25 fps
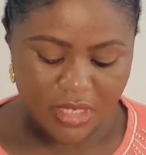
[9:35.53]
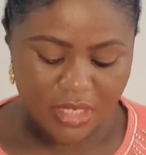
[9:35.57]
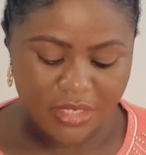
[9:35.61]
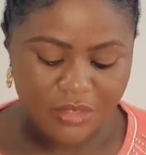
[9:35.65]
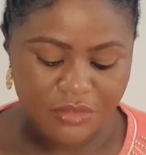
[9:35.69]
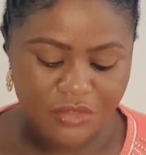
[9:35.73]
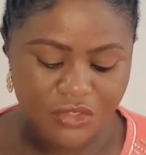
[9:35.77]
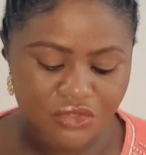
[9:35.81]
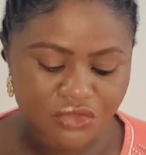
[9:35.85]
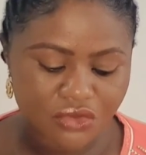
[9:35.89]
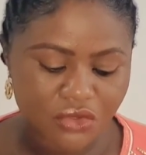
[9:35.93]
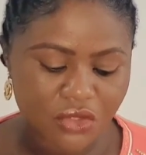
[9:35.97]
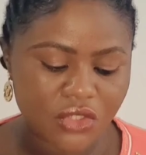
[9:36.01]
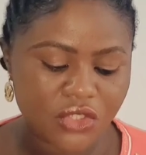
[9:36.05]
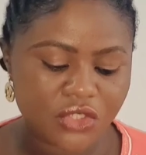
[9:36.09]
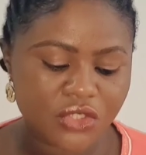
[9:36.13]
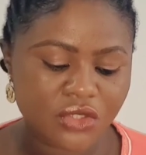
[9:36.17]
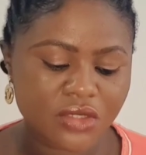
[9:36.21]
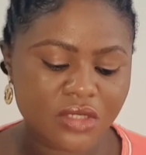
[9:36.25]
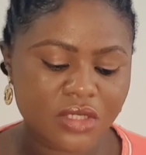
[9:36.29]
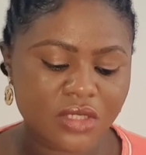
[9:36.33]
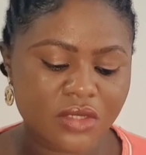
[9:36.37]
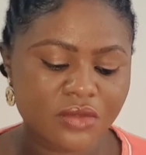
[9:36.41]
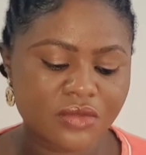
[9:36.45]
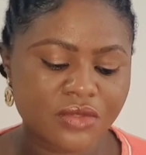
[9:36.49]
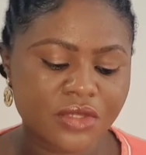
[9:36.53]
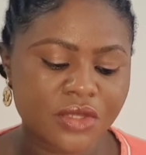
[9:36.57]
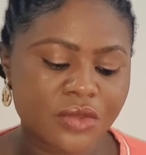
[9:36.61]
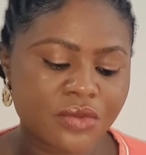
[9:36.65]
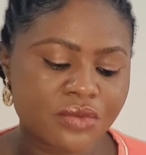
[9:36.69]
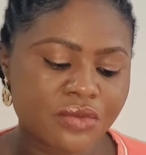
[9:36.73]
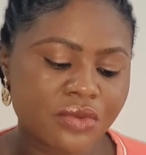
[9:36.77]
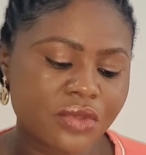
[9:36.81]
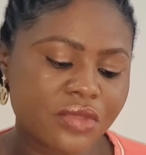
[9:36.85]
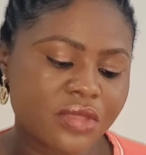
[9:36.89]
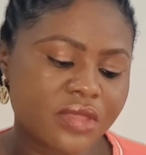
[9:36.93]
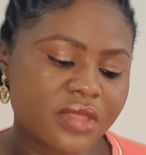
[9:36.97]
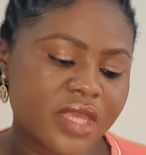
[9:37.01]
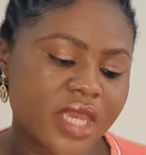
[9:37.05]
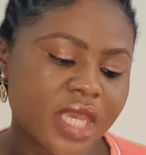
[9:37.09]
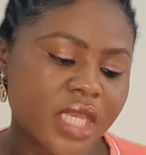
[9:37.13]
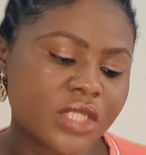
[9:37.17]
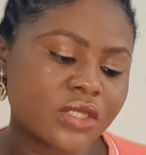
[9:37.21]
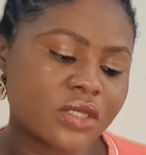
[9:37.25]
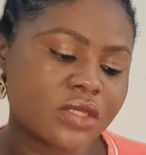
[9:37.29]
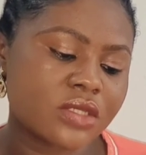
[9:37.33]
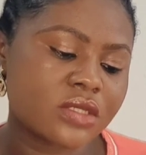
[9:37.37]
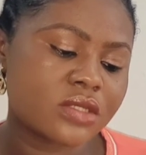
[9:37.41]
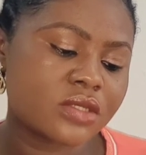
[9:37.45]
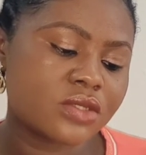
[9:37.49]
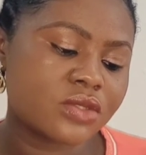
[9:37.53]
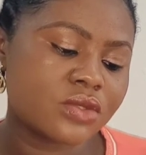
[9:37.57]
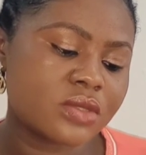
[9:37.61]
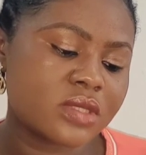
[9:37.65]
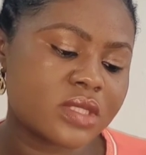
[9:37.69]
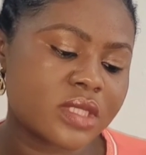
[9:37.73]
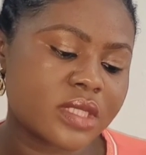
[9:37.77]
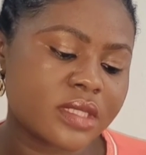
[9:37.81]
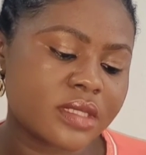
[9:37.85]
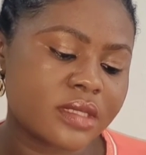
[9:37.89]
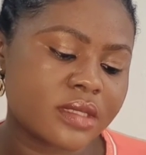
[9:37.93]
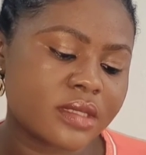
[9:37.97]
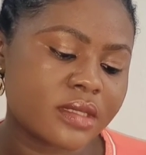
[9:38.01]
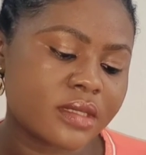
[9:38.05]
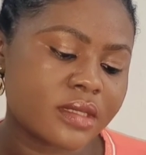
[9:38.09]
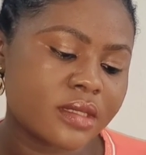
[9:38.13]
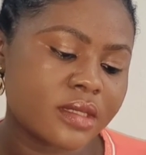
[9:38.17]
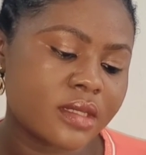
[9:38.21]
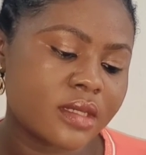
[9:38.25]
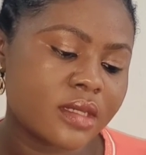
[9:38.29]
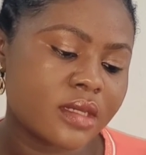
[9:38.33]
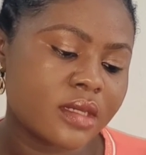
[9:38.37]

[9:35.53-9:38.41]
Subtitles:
instruction, they wrote there, just use a